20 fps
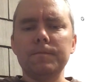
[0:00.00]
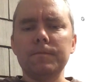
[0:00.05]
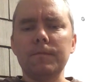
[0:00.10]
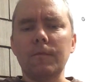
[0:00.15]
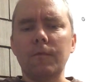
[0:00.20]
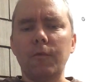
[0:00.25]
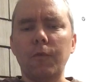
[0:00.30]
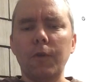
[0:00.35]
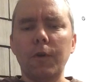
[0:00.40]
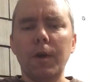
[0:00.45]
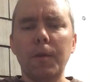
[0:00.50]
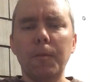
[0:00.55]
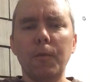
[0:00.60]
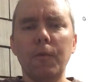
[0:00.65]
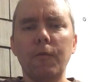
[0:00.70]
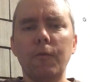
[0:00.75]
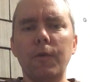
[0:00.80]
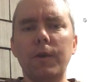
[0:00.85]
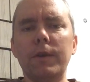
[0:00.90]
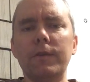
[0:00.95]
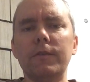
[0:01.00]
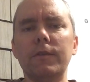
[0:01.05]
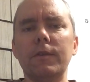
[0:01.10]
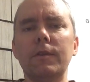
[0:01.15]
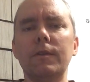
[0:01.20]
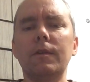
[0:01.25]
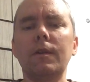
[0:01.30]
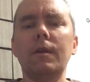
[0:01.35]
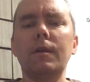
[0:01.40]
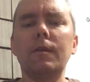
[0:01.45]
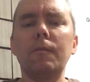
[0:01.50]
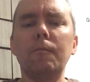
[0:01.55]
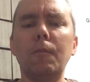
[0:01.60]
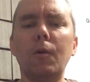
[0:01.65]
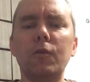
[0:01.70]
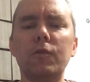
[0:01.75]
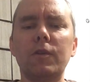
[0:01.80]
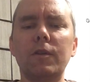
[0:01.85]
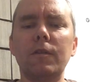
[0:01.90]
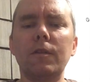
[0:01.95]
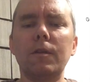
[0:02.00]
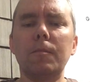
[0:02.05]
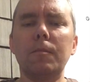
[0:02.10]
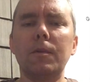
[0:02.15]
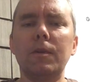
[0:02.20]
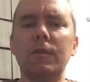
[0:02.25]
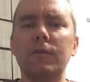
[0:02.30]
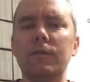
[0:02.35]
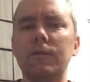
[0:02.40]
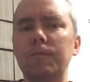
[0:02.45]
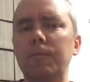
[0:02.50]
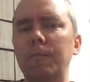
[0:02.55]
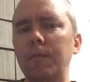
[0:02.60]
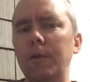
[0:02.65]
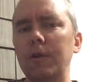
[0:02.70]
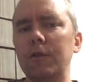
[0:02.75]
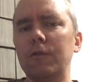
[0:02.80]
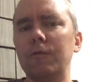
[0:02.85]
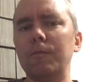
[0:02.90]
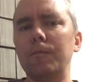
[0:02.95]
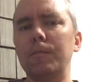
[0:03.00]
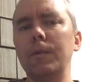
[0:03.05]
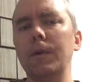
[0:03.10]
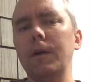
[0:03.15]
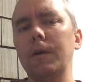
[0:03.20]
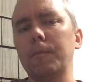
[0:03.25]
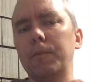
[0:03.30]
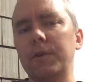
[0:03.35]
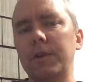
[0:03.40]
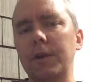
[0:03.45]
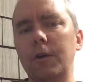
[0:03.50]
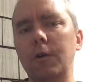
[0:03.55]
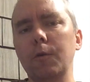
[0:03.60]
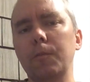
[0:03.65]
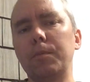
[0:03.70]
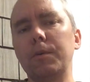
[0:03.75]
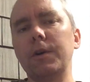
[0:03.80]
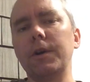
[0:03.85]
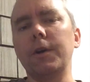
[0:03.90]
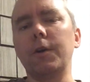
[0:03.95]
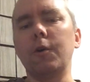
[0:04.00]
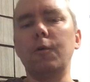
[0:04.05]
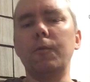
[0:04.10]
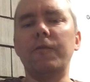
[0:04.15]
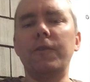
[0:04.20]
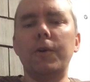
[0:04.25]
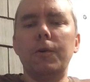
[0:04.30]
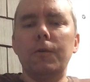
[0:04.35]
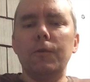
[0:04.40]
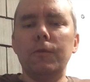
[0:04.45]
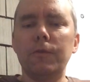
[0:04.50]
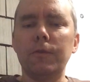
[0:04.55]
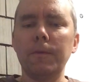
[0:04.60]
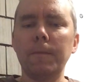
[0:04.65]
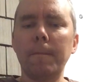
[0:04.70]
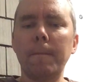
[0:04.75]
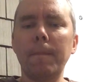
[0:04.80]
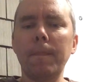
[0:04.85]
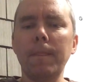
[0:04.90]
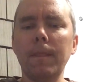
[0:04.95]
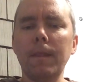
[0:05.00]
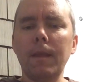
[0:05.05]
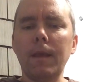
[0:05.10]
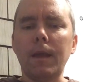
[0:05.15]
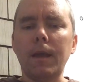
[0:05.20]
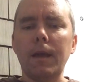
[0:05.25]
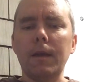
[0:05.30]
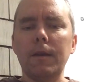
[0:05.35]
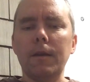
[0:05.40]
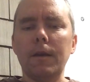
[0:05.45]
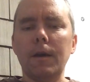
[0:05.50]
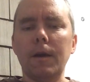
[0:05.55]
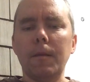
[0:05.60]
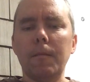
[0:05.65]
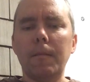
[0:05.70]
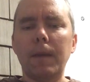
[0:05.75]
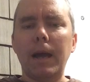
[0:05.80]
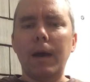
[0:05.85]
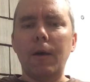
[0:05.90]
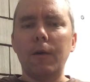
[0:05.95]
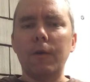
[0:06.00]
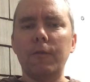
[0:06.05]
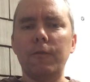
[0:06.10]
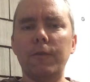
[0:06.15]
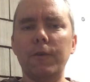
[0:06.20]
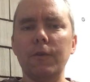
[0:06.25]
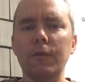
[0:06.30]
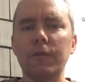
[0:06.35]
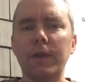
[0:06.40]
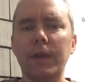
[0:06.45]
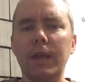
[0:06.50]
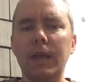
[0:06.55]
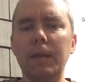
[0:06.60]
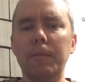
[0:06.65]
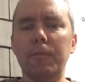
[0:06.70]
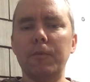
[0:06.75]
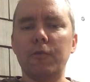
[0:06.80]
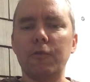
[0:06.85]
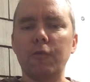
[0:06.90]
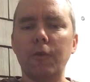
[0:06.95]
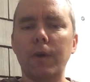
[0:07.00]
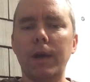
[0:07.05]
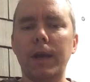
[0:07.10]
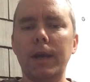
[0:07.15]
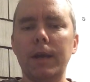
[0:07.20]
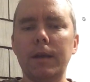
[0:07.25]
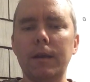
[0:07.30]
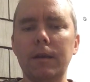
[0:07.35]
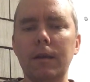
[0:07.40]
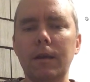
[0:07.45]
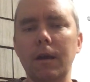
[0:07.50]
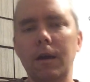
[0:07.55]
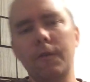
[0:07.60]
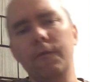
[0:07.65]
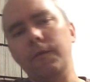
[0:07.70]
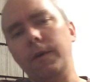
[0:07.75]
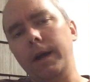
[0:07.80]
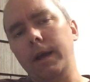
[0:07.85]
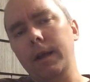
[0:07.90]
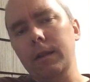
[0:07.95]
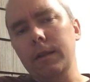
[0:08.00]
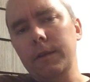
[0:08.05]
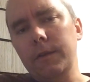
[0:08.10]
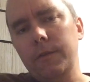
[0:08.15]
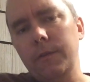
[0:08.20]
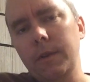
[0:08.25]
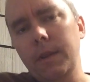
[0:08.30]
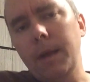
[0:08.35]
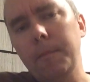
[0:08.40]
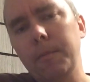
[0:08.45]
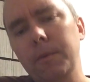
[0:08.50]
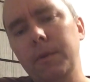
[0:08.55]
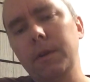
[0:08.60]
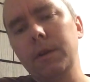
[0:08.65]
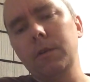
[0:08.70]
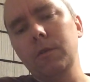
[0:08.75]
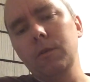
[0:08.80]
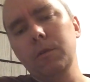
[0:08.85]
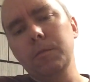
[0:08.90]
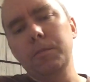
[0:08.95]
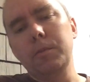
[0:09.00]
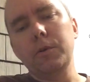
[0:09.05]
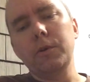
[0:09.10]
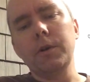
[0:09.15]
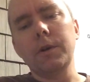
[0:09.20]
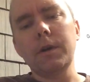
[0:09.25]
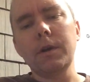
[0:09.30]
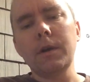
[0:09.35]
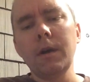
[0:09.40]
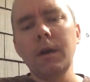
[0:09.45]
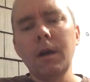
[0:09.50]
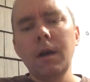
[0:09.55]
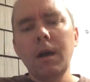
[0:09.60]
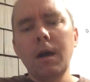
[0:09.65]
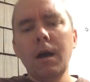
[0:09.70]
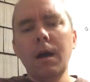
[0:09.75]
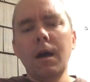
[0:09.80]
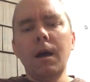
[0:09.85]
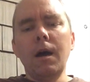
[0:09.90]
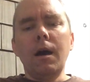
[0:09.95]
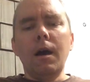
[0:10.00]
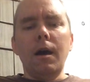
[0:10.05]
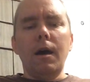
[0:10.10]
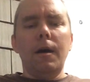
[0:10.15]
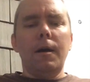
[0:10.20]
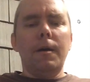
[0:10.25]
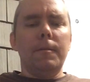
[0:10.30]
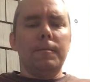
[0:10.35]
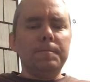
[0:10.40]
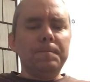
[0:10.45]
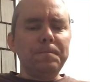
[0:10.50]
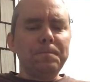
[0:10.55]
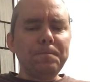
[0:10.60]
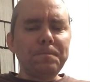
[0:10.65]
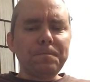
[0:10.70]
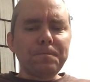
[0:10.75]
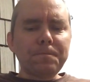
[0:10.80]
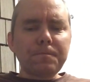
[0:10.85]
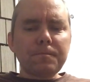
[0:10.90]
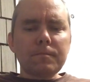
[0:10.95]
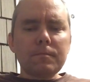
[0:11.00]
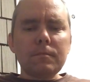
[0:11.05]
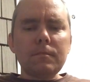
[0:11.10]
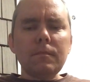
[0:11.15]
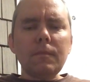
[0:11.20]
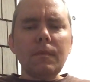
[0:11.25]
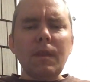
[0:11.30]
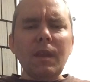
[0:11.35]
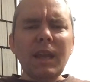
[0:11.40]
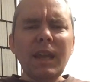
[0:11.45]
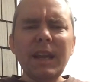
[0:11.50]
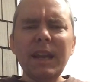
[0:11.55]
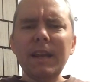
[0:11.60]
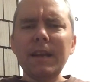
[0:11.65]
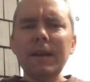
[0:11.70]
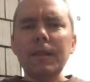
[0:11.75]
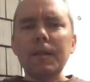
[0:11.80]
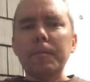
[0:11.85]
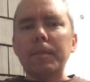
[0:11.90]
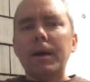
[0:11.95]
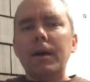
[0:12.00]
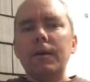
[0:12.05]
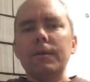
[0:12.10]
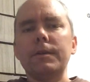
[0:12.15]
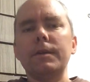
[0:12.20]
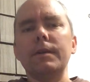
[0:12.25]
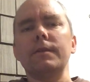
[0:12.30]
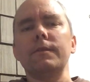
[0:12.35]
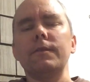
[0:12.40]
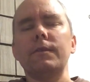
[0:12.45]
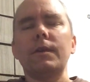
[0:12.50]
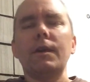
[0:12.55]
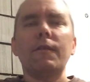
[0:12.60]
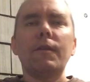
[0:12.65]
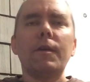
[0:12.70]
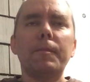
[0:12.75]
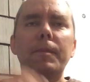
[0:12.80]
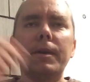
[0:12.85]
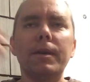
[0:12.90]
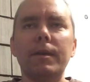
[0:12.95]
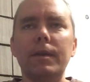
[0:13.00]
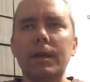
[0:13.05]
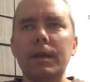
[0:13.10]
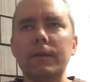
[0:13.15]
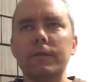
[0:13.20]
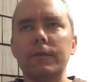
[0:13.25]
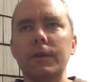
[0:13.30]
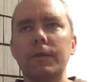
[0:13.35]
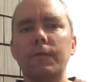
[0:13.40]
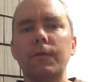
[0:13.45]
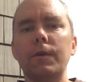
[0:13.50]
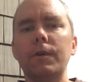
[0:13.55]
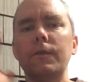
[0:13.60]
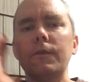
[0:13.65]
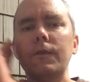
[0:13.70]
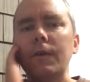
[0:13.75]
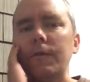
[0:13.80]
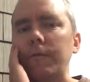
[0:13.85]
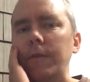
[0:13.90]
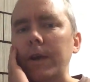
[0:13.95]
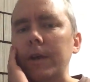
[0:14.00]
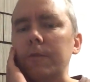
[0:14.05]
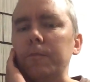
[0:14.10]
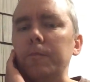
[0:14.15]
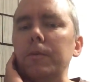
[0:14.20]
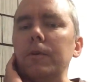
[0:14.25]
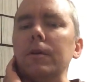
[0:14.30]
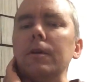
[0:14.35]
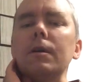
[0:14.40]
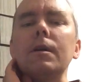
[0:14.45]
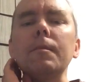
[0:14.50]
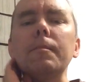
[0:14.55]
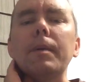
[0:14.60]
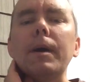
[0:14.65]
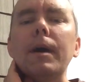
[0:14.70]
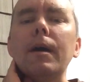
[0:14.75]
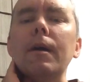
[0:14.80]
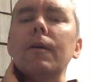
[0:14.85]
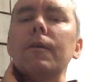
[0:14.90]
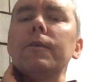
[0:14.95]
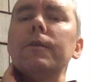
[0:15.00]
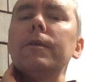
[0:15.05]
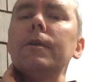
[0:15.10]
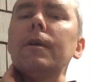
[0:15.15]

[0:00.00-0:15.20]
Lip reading: For a number of reasons, most of them his particular political views and how he feels like he portrayed gun violence in that particular book. Getting into the politics and stuff, I've been teasing friends on Facebook about